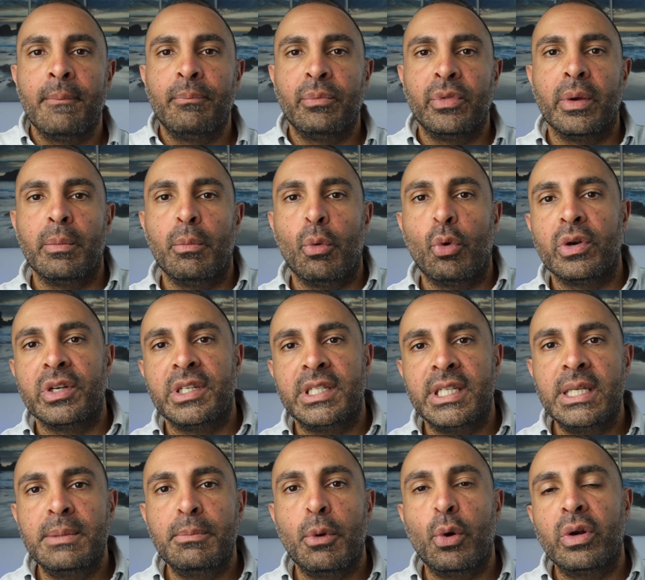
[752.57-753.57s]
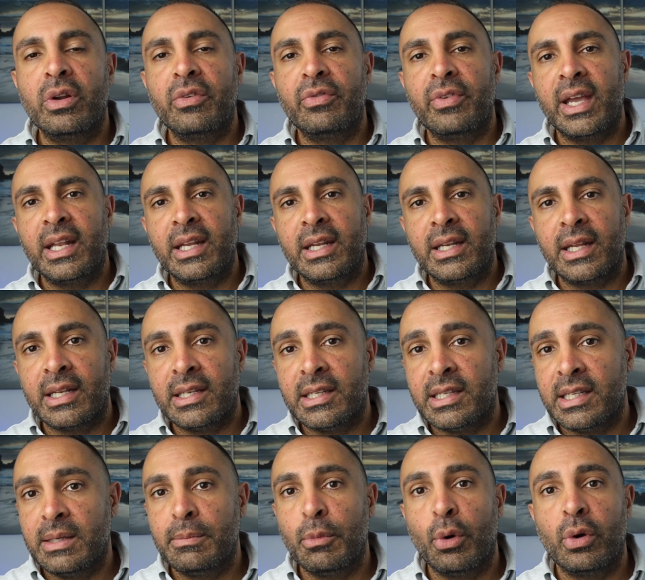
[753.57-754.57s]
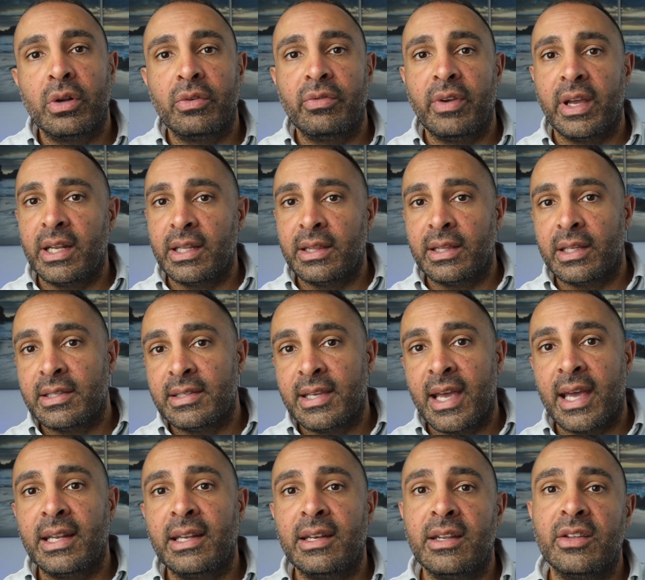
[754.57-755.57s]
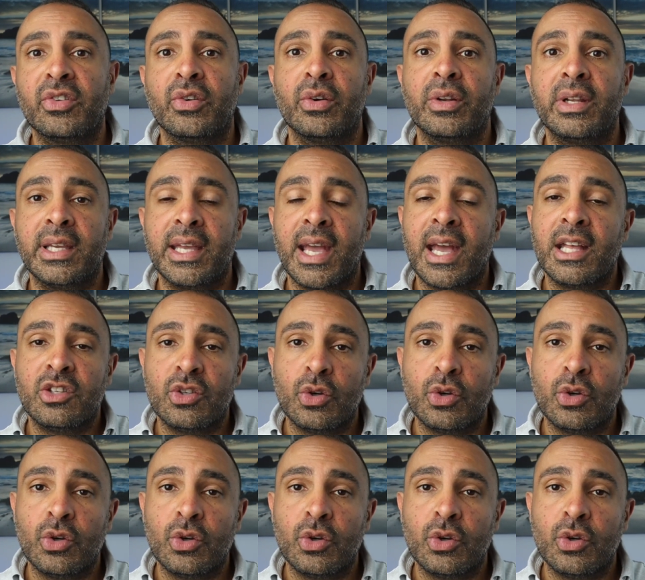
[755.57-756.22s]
the more demotivated the tenant is going to get